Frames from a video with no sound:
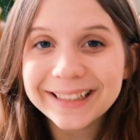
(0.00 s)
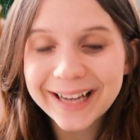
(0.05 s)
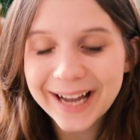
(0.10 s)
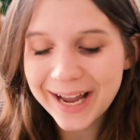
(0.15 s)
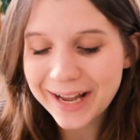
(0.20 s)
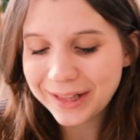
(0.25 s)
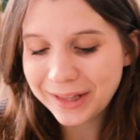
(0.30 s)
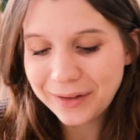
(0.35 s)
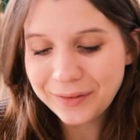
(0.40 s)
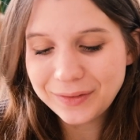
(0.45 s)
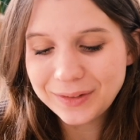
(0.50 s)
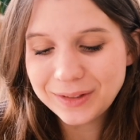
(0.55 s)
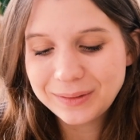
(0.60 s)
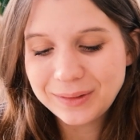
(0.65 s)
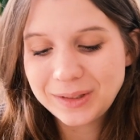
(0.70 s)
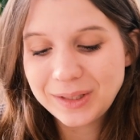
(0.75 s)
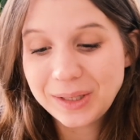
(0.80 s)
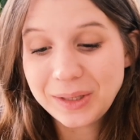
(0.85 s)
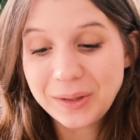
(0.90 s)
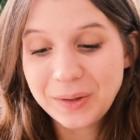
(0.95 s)
I love
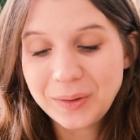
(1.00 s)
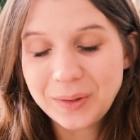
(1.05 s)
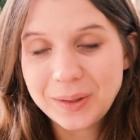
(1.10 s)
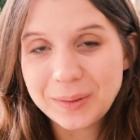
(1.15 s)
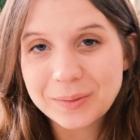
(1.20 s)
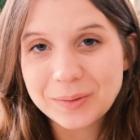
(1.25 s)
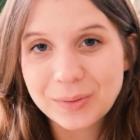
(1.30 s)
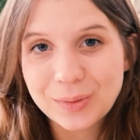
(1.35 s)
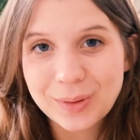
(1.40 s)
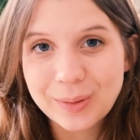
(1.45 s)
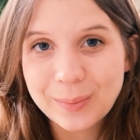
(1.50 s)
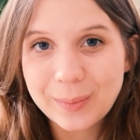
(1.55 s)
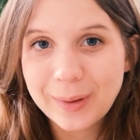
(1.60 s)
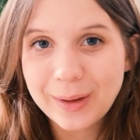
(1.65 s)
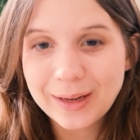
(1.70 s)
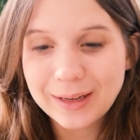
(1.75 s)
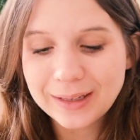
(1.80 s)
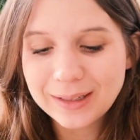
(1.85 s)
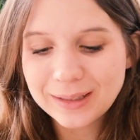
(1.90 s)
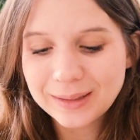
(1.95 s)
syngoniums with
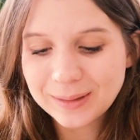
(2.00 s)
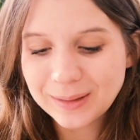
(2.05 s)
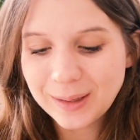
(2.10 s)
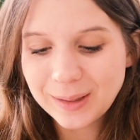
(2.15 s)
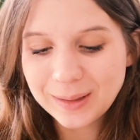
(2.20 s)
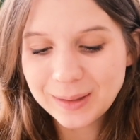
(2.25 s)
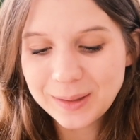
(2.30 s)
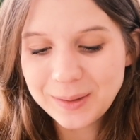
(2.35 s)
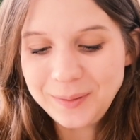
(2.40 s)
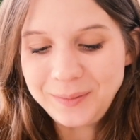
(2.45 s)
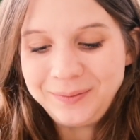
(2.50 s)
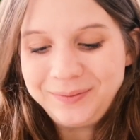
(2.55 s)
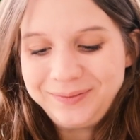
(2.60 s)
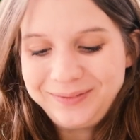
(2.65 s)
pink on them.